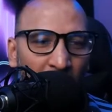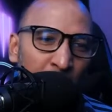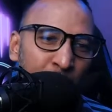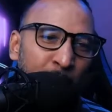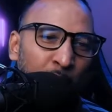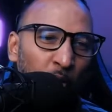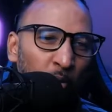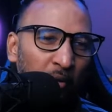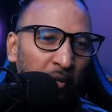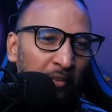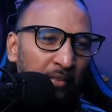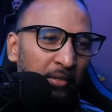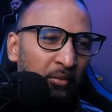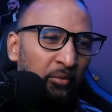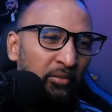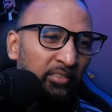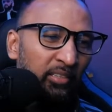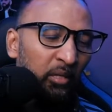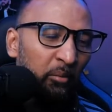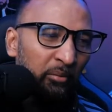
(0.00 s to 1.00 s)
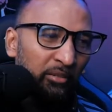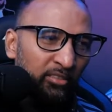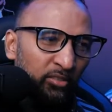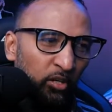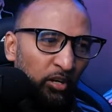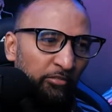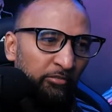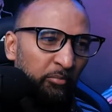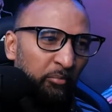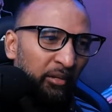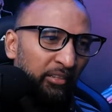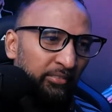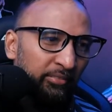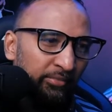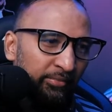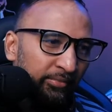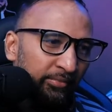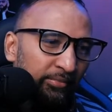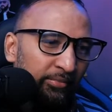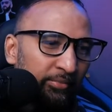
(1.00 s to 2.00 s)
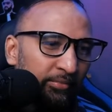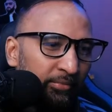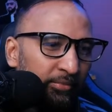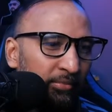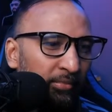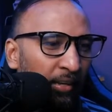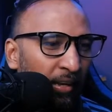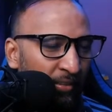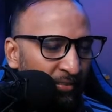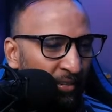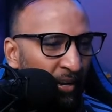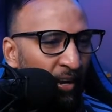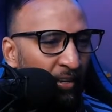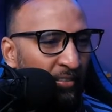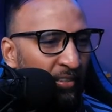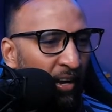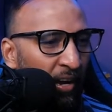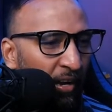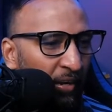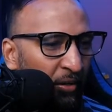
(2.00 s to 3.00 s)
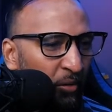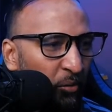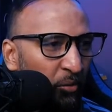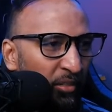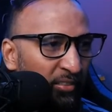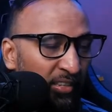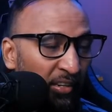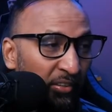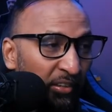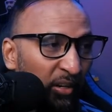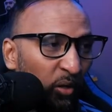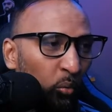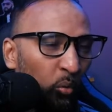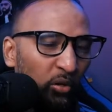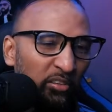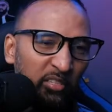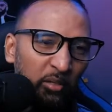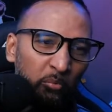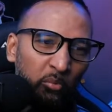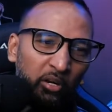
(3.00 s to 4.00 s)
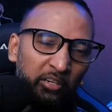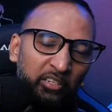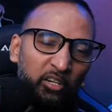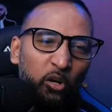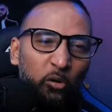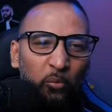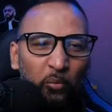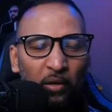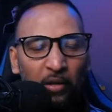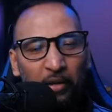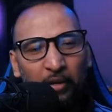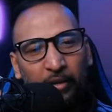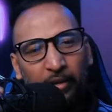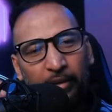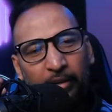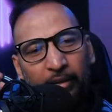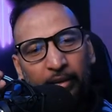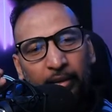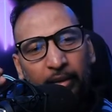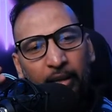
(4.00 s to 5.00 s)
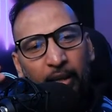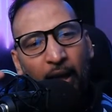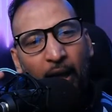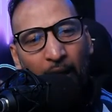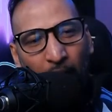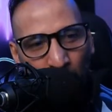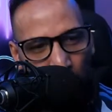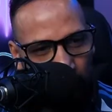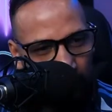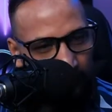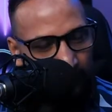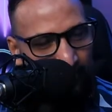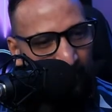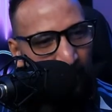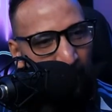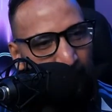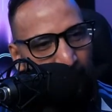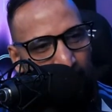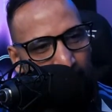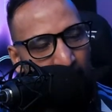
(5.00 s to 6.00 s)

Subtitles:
foul, I think, was a little bit soft, but it's hard to argue. There's another water break. Now, I understand the